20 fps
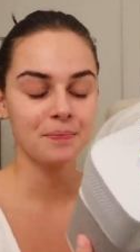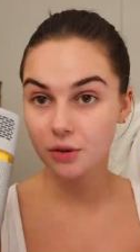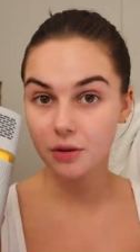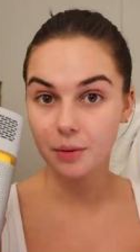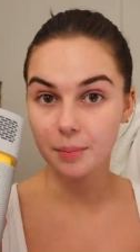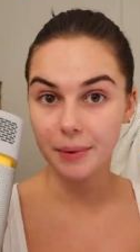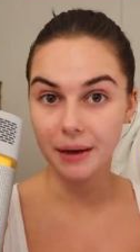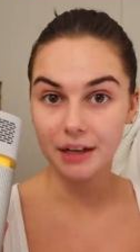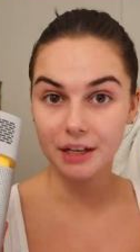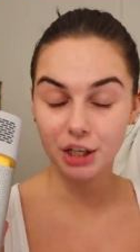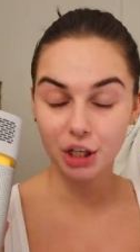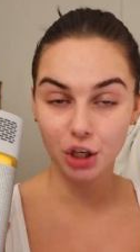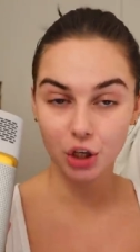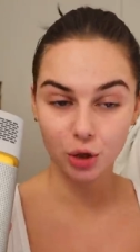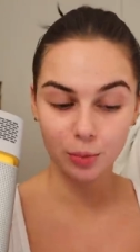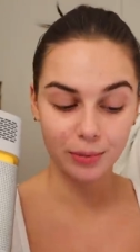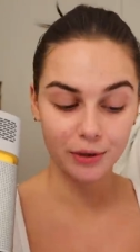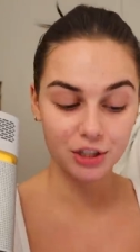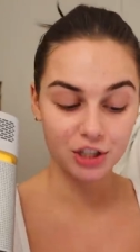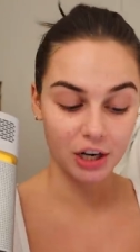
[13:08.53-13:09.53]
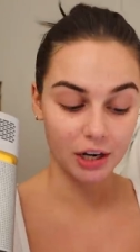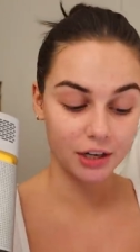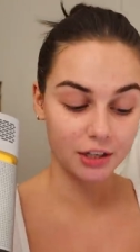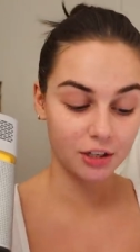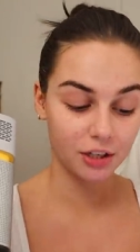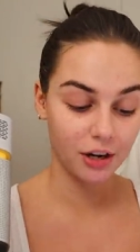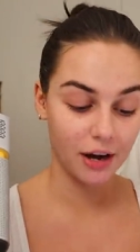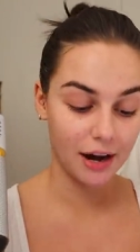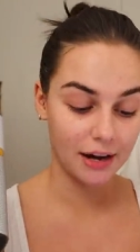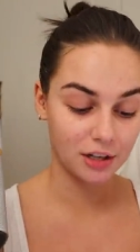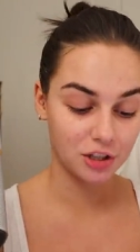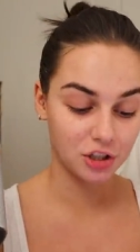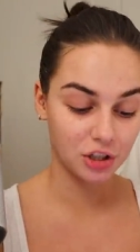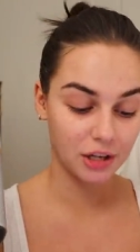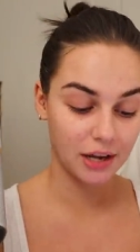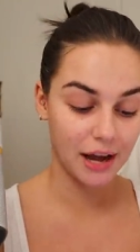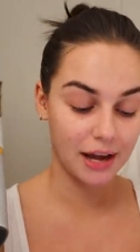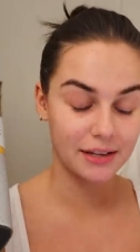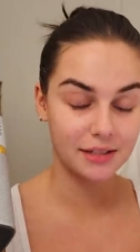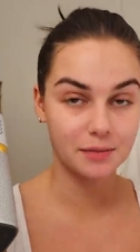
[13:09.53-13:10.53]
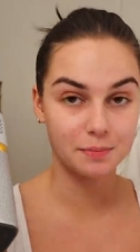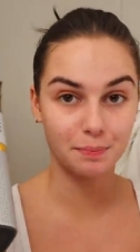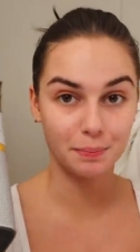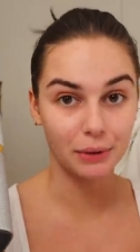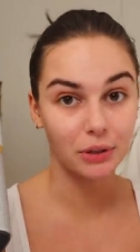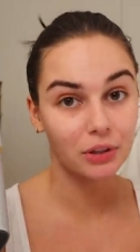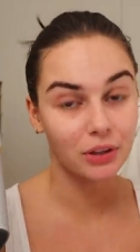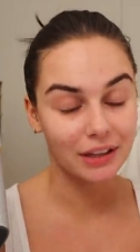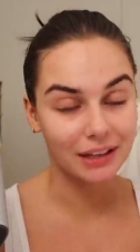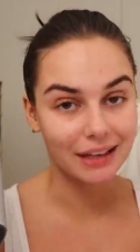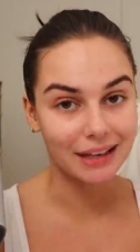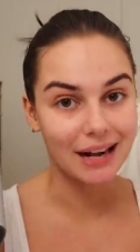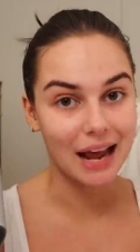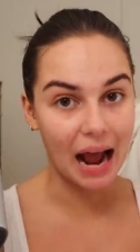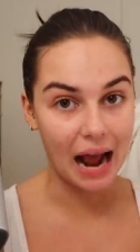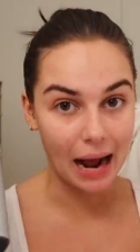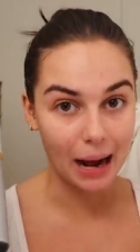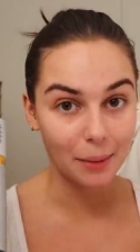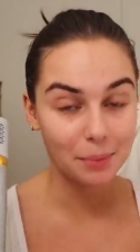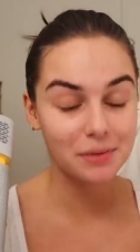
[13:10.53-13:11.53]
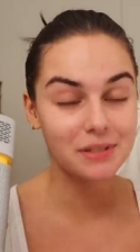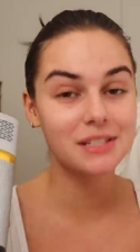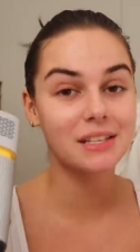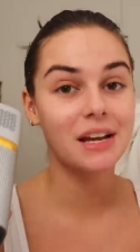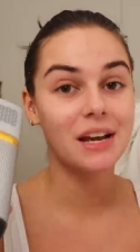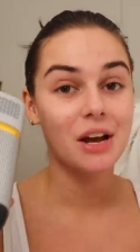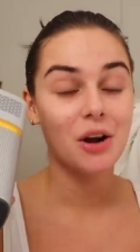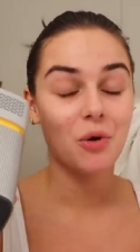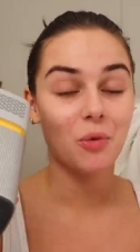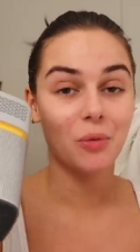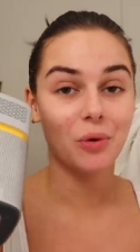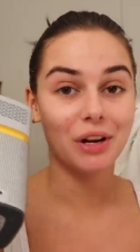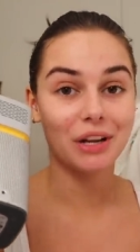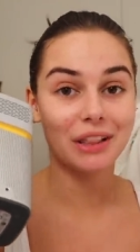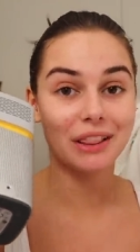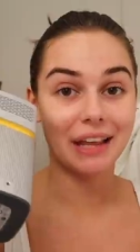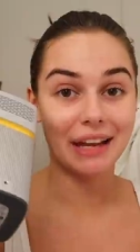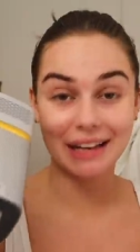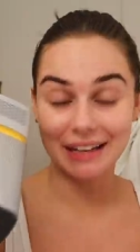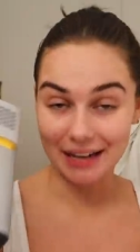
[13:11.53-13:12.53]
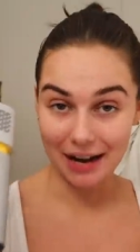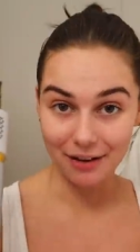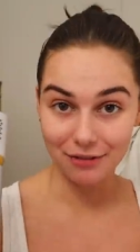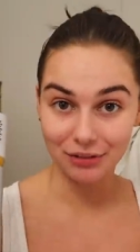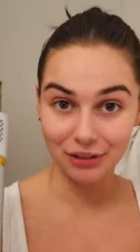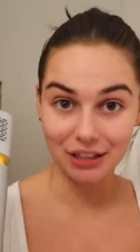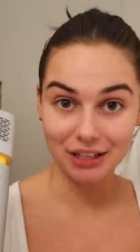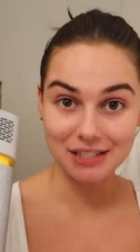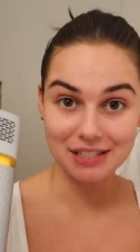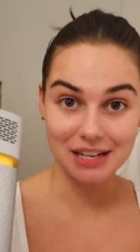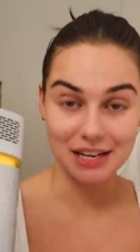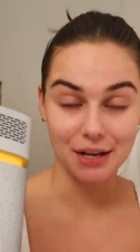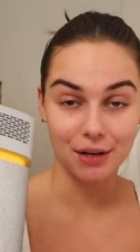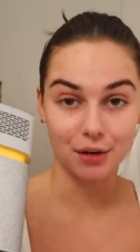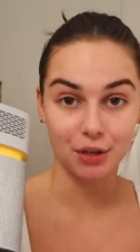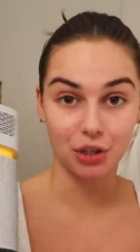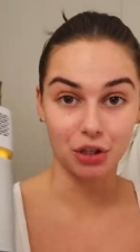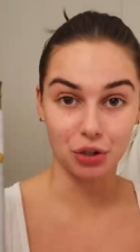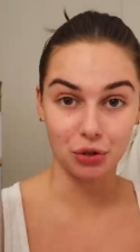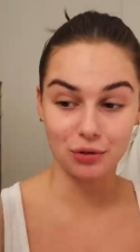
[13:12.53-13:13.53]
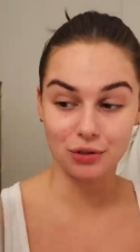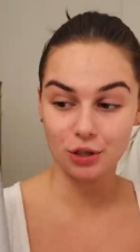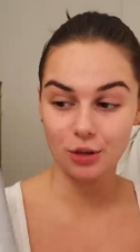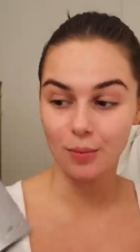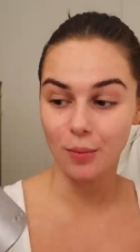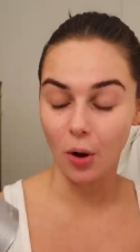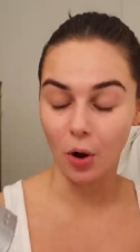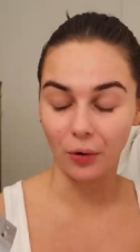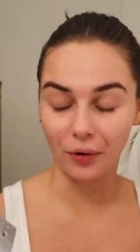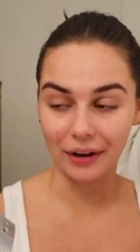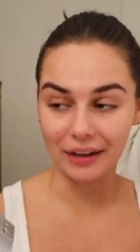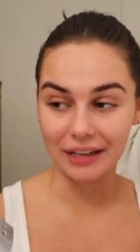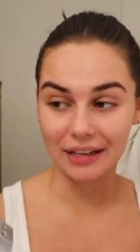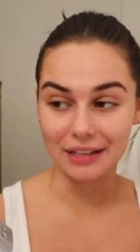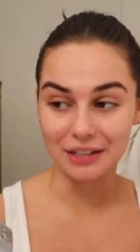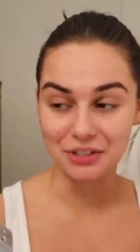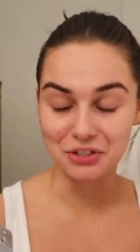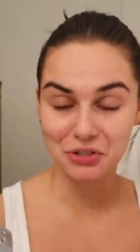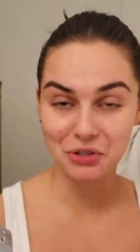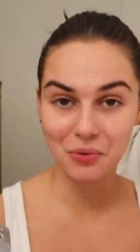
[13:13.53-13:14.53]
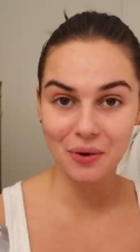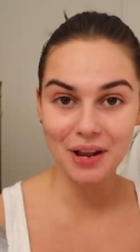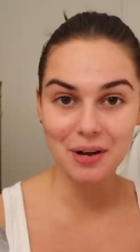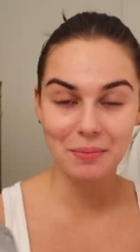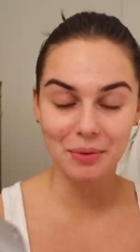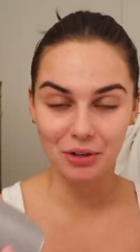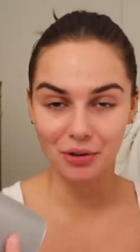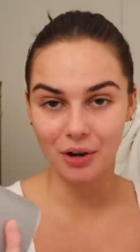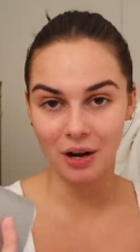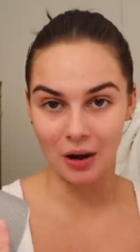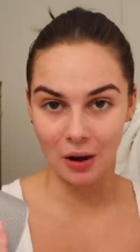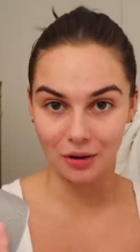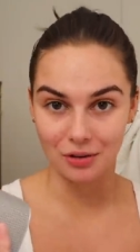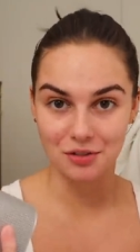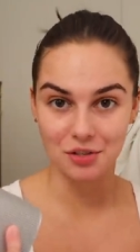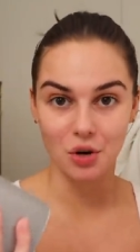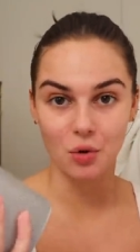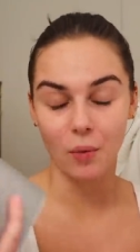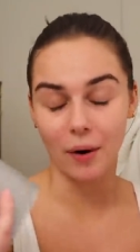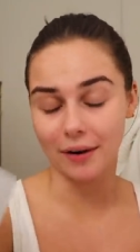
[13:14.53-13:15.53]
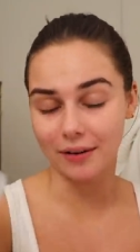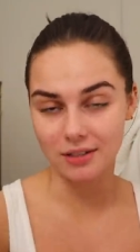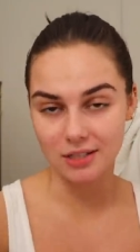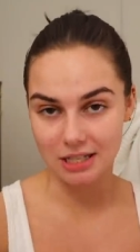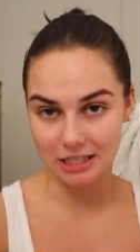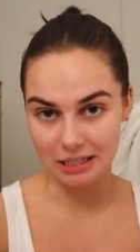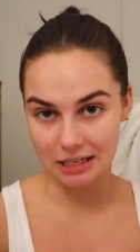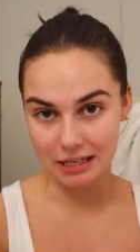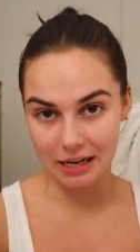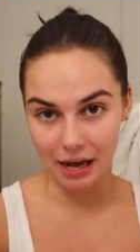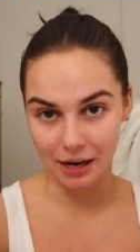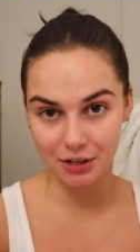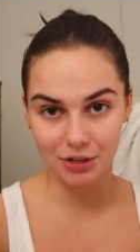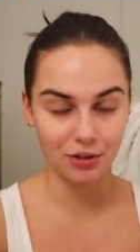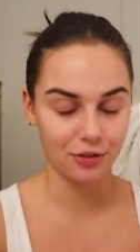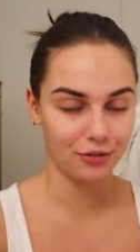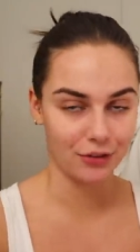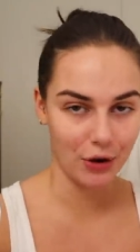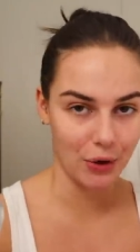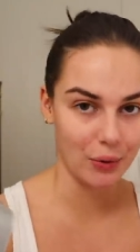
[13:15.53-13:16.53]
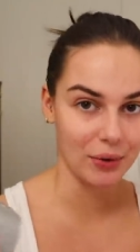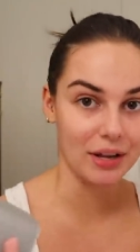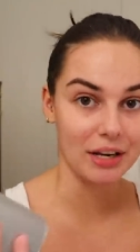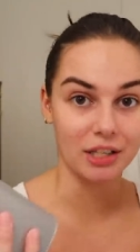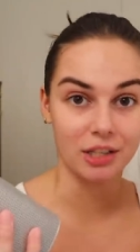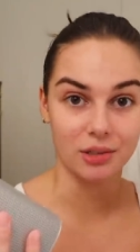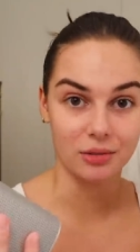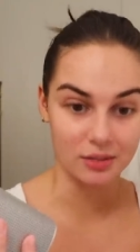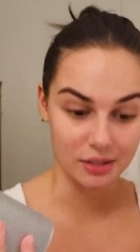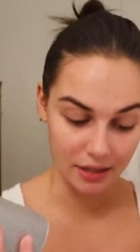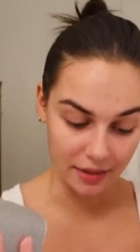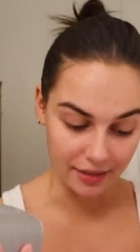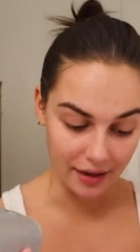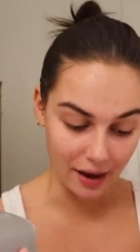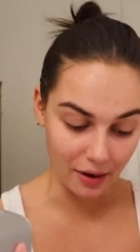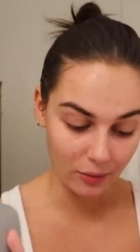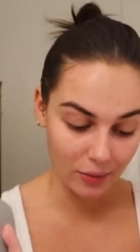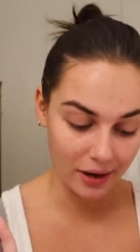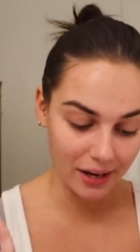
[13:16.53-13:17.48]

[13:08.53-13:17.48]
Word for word: So the BenQ projector actually has built-in apps with like Netflix and YouTube already into it, but you can also wirelessly connect your phone and use it that